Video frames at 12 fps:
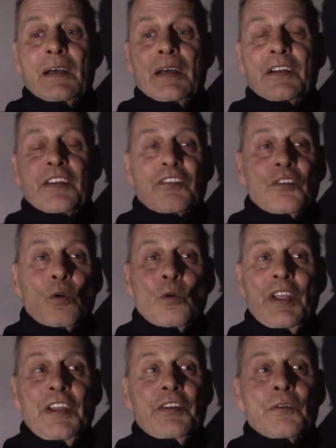There's no
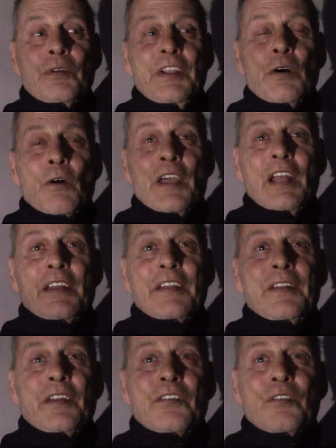need to re-oil it.
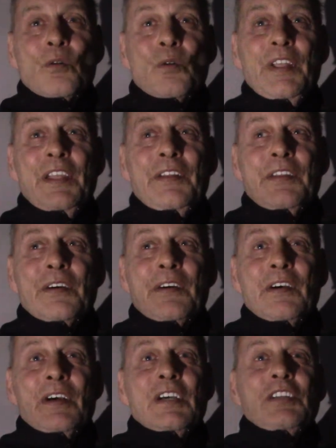There's no need to
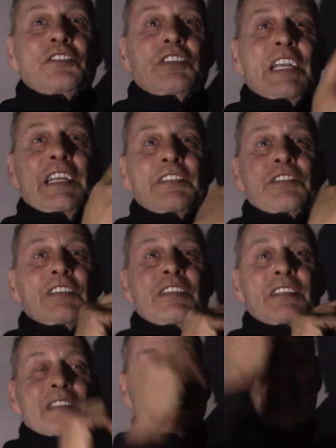change
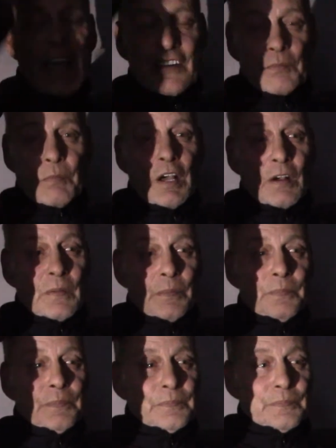the gas block
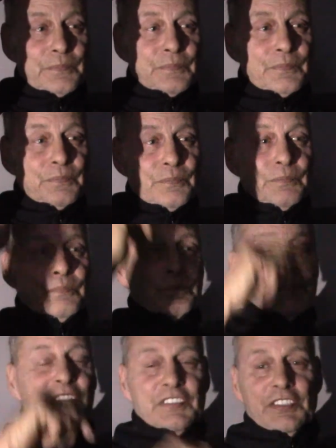
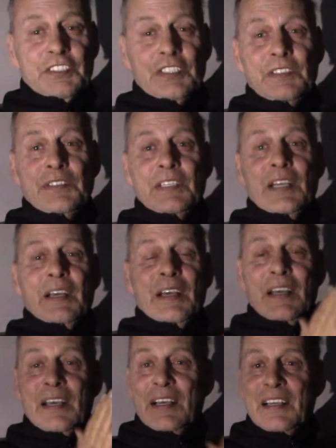position.
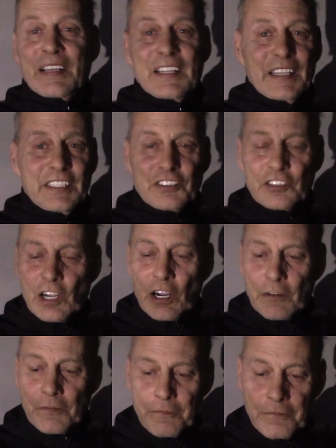It shot
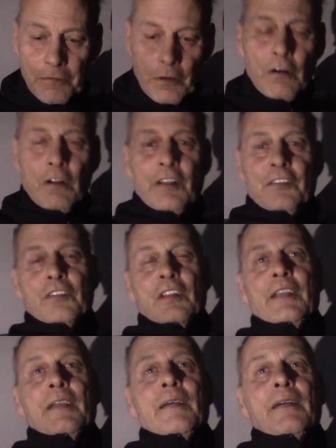flawlessly
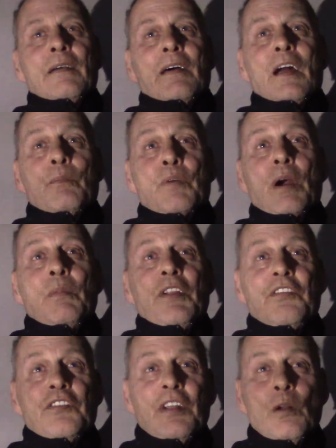and probably
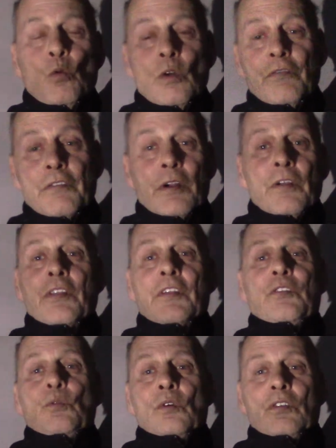still would for another
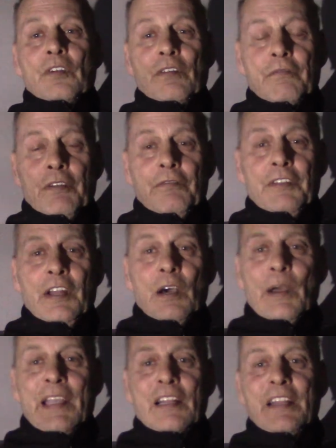250. Now
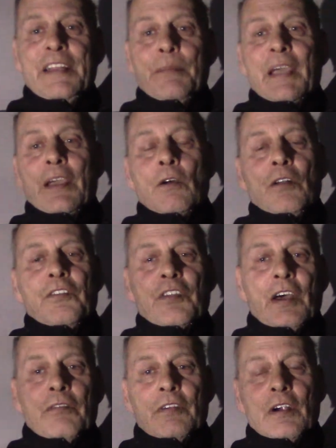I clean my guns
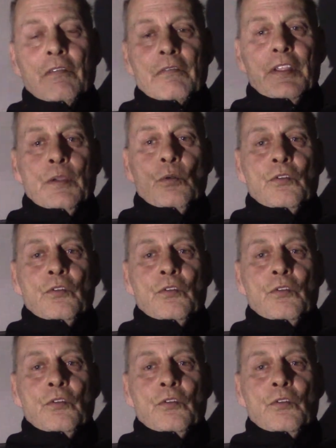after every use.